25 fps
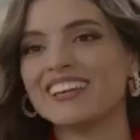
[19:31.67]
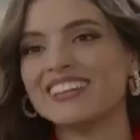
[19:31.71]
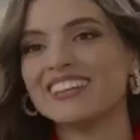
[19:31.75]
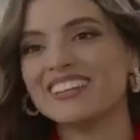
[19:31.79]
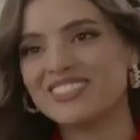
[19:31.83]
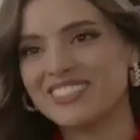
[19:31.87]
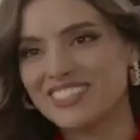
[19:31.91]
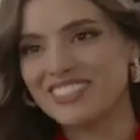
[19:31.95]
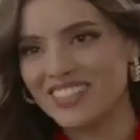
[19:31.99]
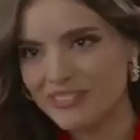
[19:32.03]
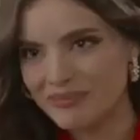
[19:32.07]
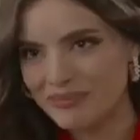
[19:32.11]

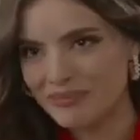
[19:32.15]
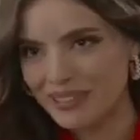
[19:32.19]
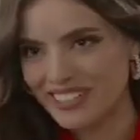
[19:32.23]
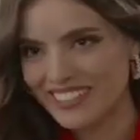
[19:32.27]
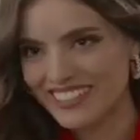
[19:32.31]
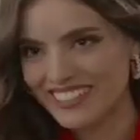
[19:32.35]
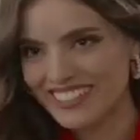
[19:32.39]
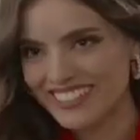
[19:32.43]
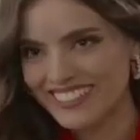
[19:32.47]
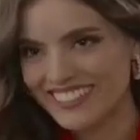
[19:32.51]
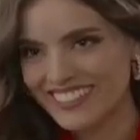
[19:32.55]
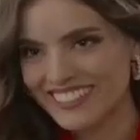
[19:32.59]
Thank you,
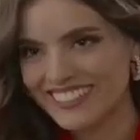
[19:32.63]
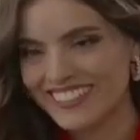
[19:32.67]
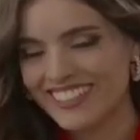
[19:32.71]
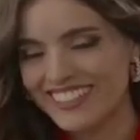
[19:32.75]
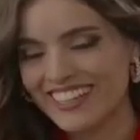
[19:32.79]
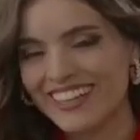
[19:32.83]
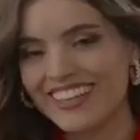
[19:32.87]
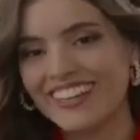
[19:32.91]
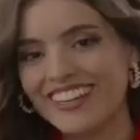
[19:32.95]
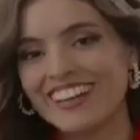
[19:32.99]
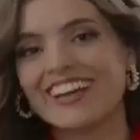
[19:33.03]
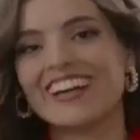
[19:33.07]
Denmark.
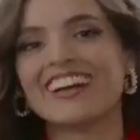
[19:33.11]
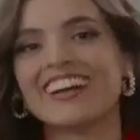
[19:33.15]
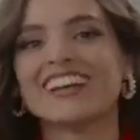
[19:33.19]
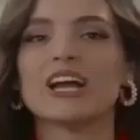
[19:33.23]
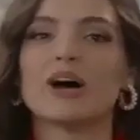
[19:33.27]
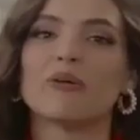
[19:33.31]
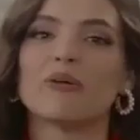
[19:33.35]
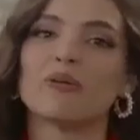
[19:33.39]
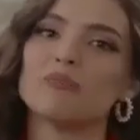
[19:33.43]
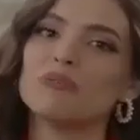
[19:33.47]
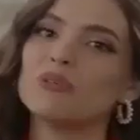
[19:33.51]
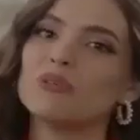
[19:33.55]

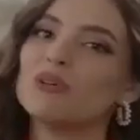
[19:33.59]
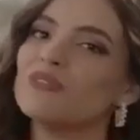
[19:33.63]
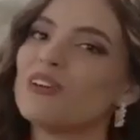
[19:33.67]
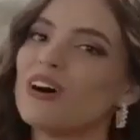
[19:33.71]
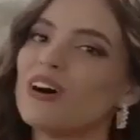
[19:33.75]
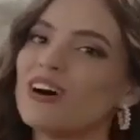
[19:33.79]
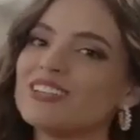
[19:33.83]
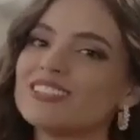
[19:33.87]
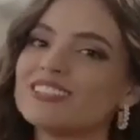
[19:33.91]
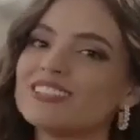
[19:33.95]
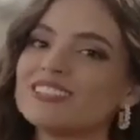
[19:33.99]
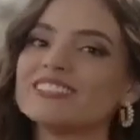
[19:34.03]
And now we move
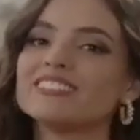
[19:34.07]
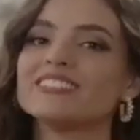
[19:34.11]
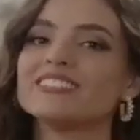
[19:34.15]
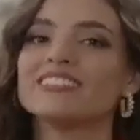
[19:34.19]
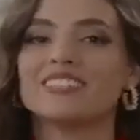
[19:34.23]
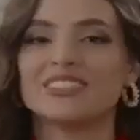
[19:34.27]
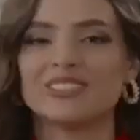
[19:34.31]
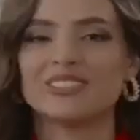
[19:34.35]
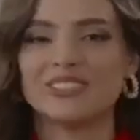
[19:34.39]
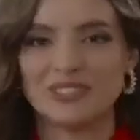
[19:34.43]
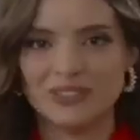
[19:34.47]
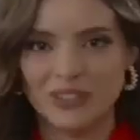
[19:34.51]
on
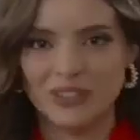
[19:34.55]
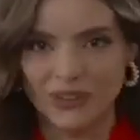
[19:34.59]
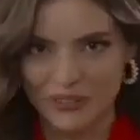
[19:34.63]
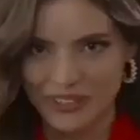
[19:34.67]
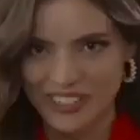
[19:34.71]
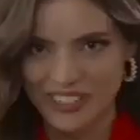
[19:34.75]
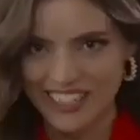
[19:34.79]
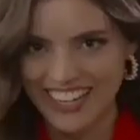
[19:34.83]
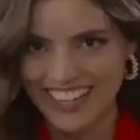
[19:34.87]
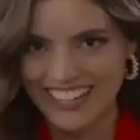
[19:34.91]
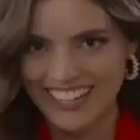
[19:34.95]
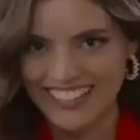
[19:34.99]
to
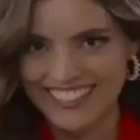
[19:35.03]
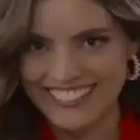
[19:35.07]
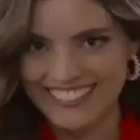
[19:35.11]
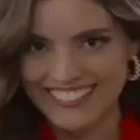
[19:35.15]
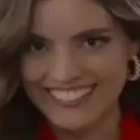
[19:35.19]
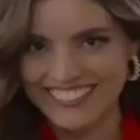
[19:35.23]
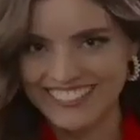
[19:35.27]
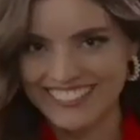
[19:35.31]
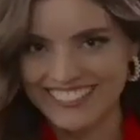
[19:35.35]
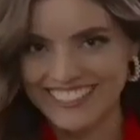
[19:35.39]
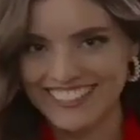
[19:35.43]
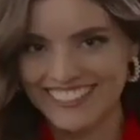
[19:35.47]
Northern
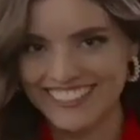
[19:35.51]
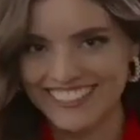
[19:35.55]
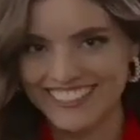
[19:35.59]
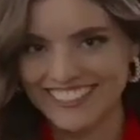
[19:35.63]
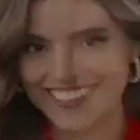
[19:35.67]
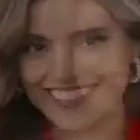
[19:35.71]
Ireland.